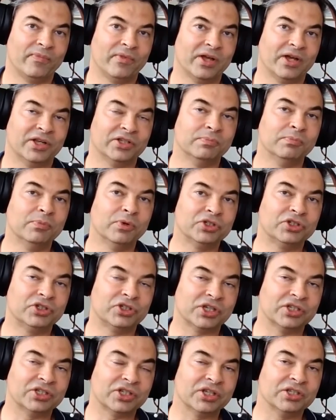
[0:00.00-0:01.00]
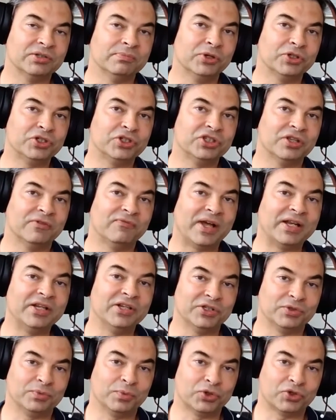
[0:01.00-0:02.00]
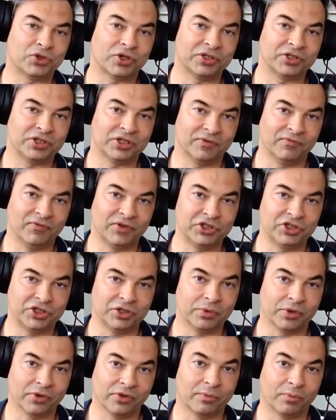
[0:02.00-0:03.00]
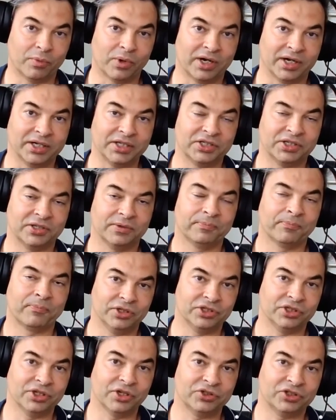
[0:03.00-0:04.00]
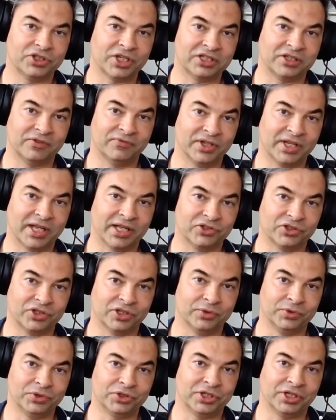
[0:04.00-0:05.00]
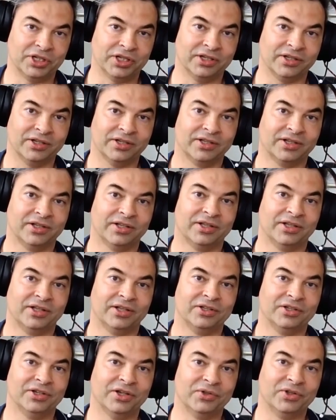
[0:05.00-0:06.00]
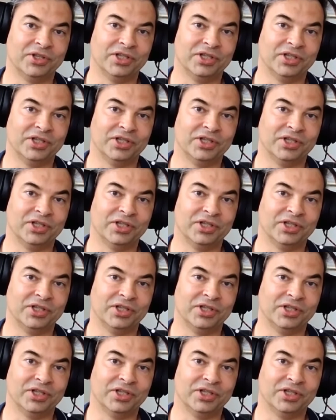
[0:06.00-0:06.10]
as much as the vendors will try to convince you otherwise, there's no set and forget solution here. You